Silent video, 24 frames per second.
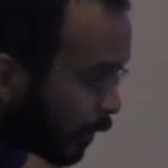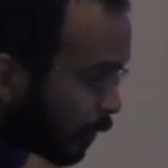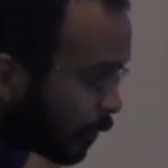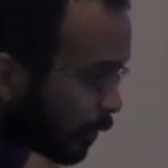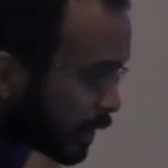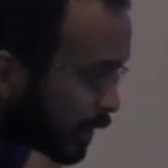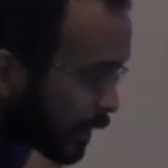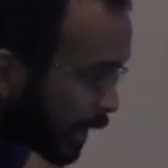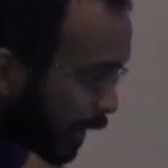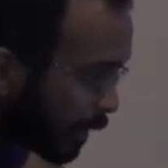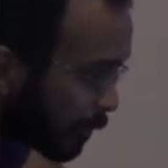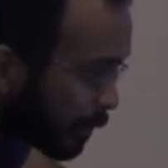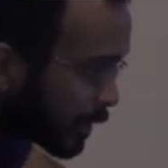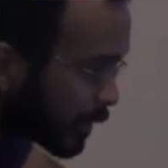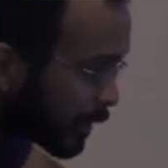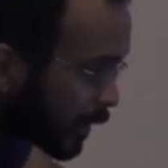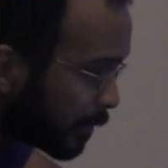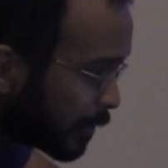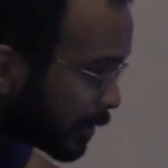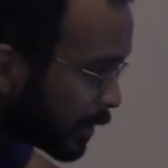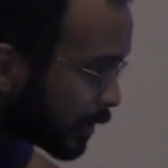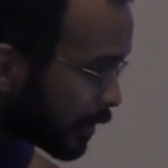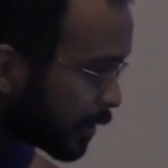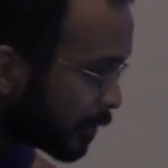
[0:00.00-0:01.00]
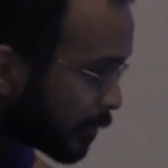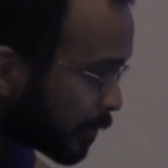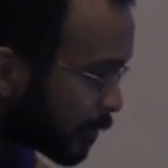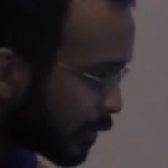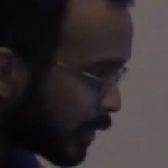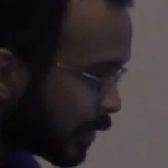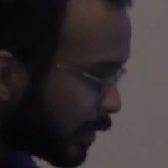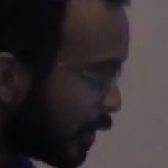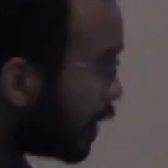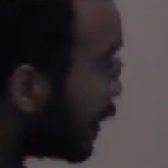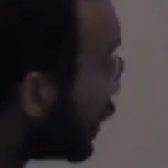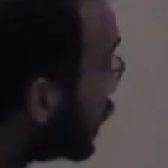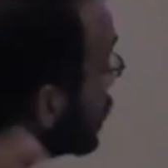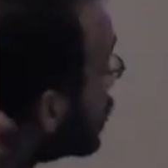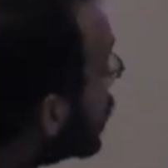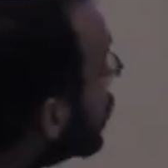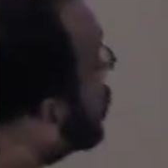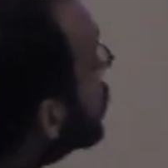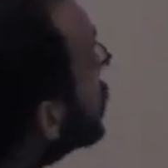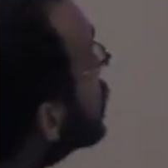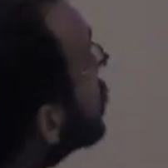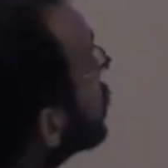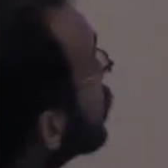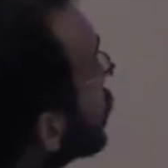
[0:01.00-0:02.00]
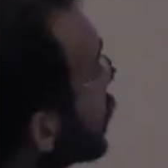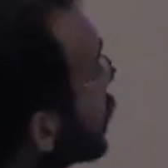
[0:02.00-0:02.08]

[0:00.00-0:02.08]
we set up the subsystems, which is all that stuff we just